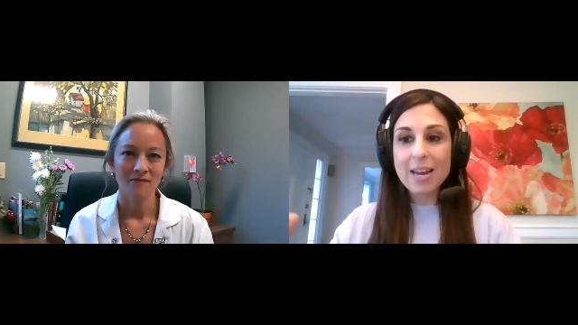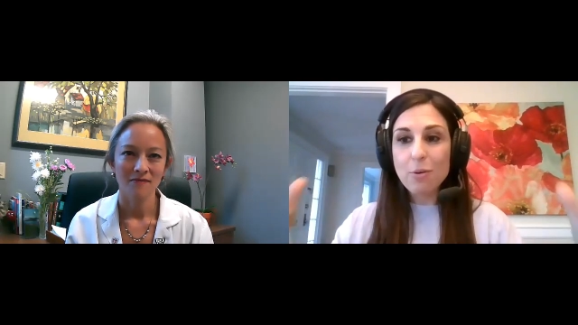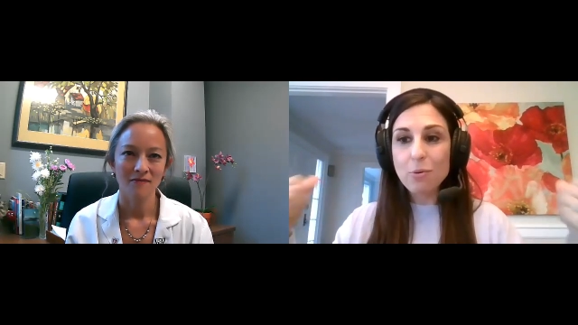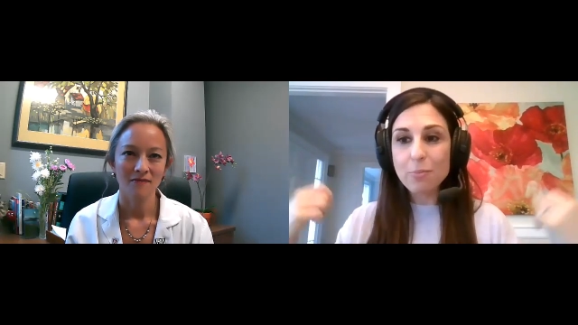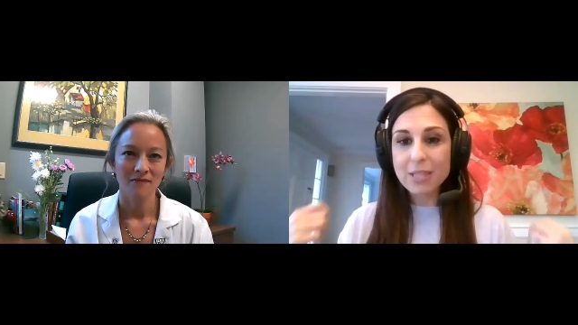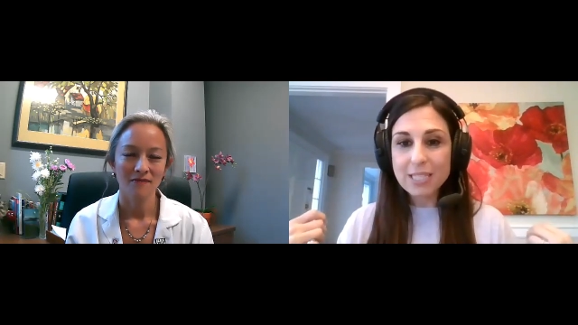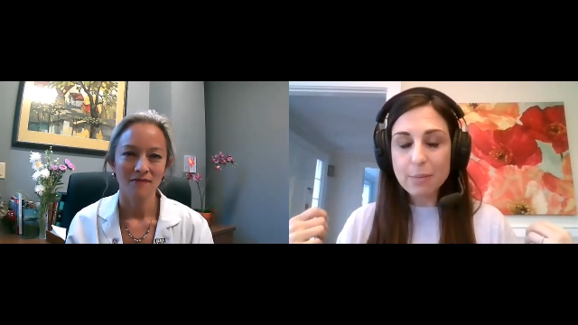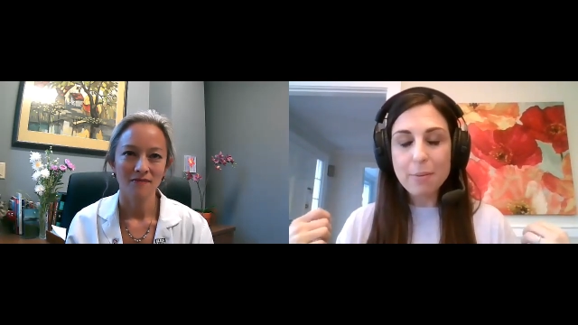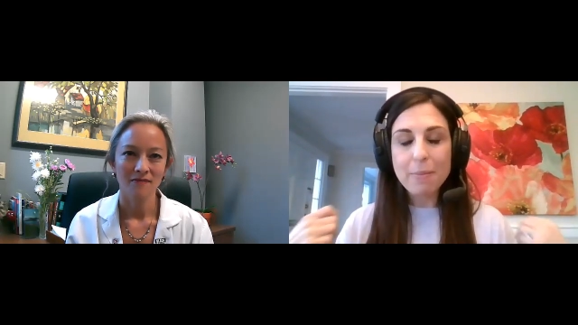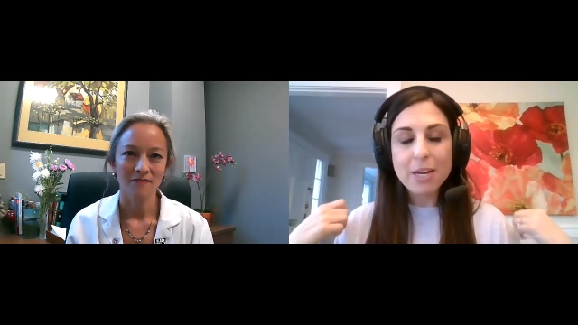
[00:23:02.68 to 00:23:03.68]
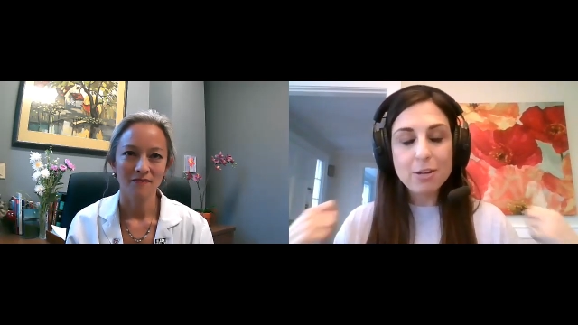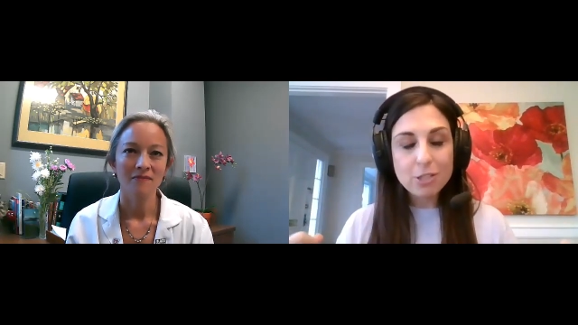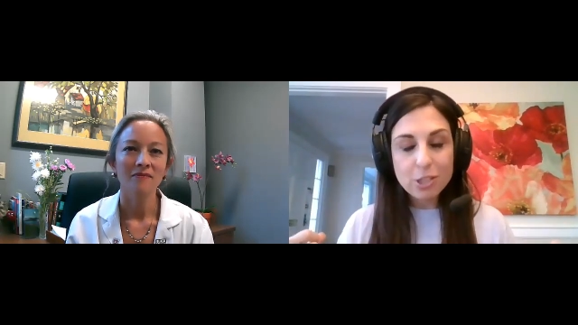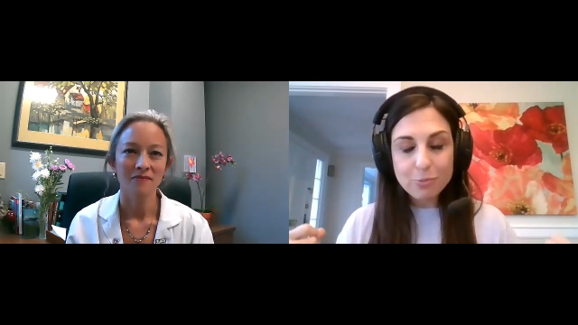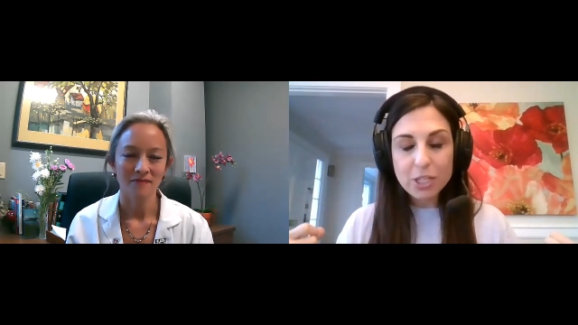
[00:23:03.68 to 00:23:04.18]
Speaker 1: and I will put this up on my
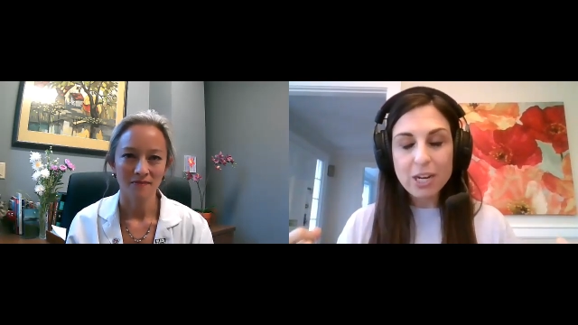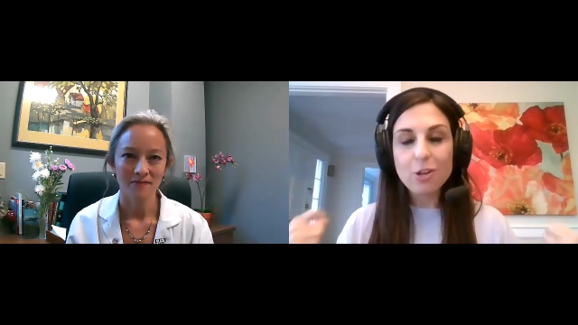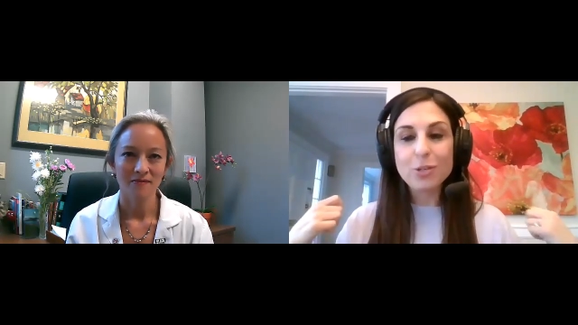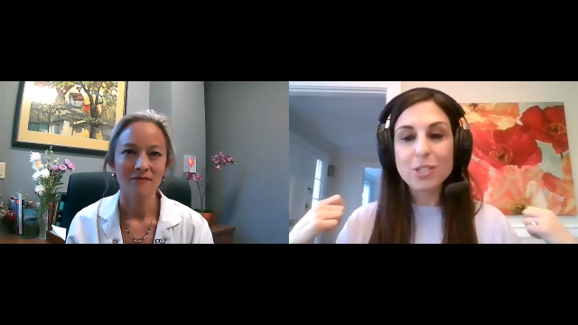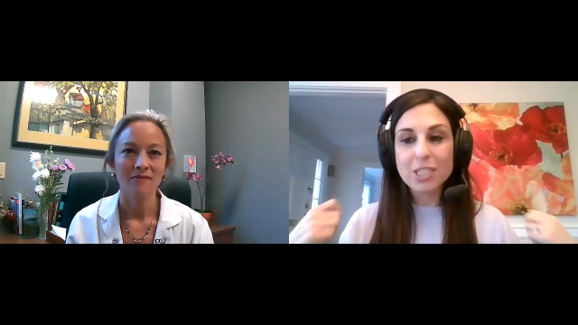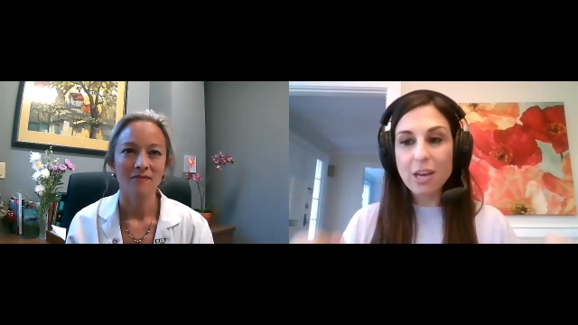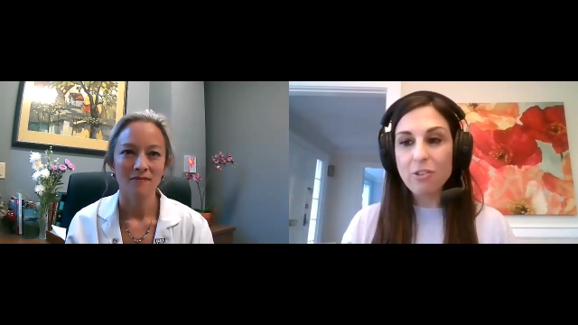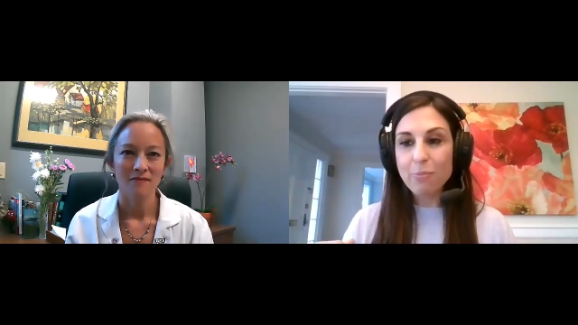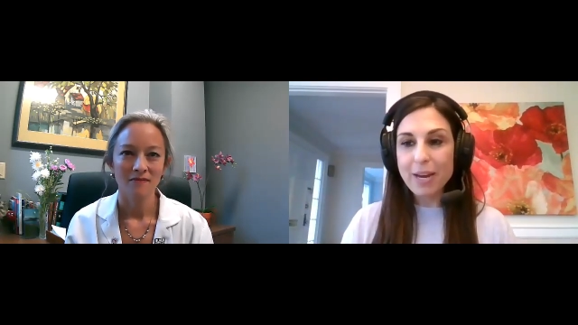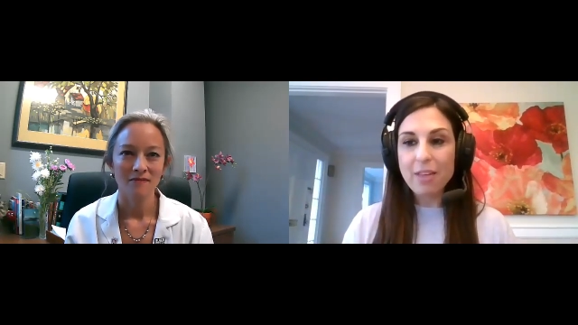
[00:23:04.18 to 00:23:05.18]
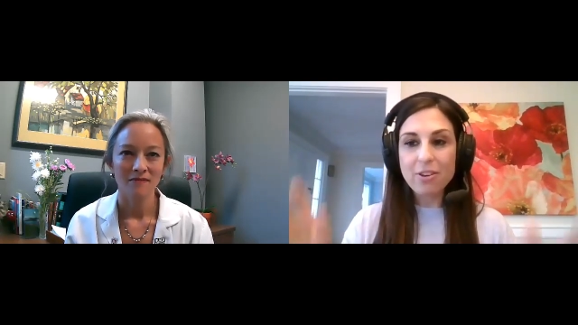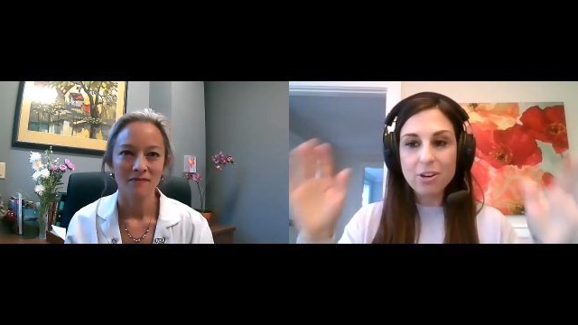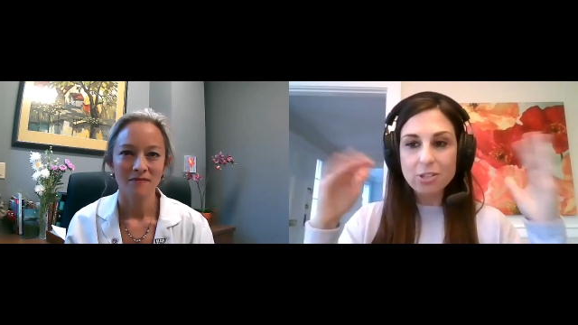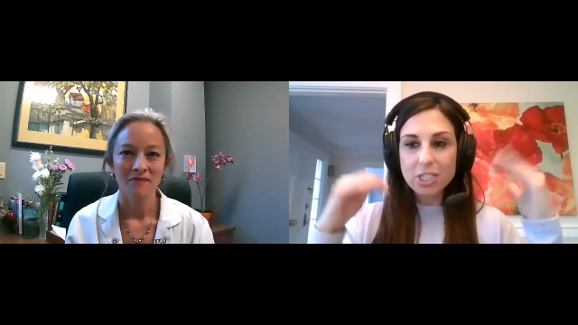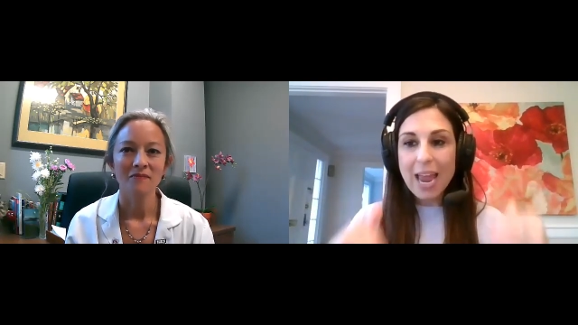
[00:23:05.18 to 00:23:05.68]
YouTube channel, which is Health by Heather Hirsch,